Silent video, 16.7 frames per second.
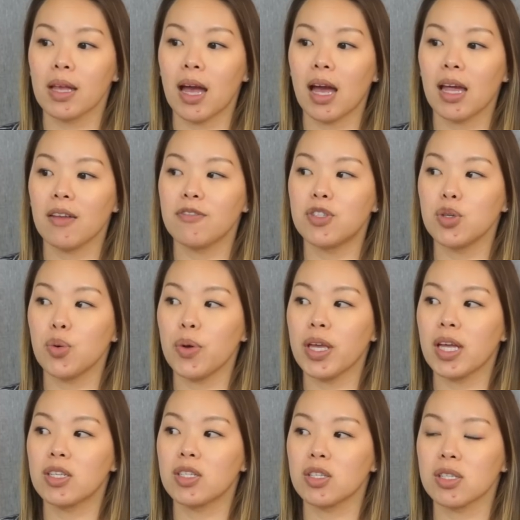kind of
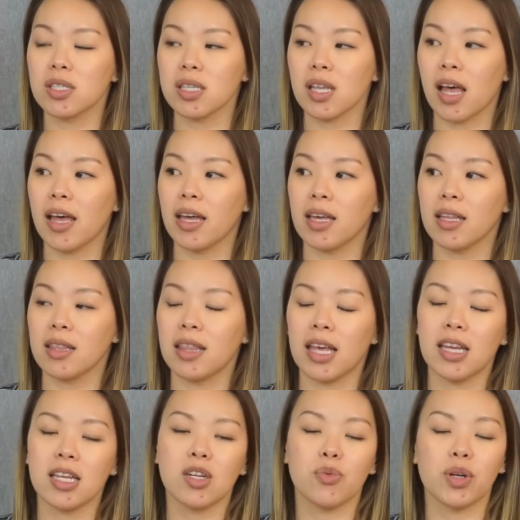doing it just like
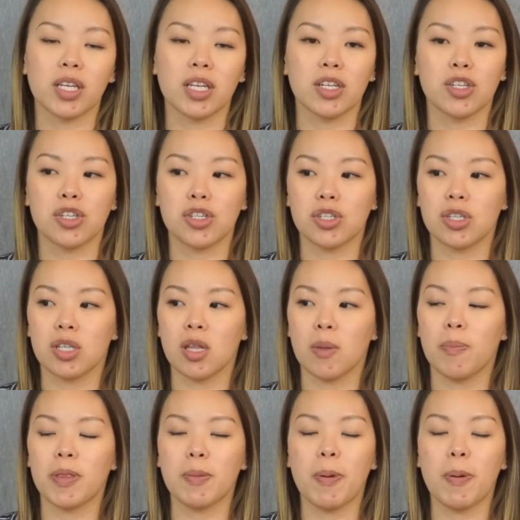they didn't really sh- the,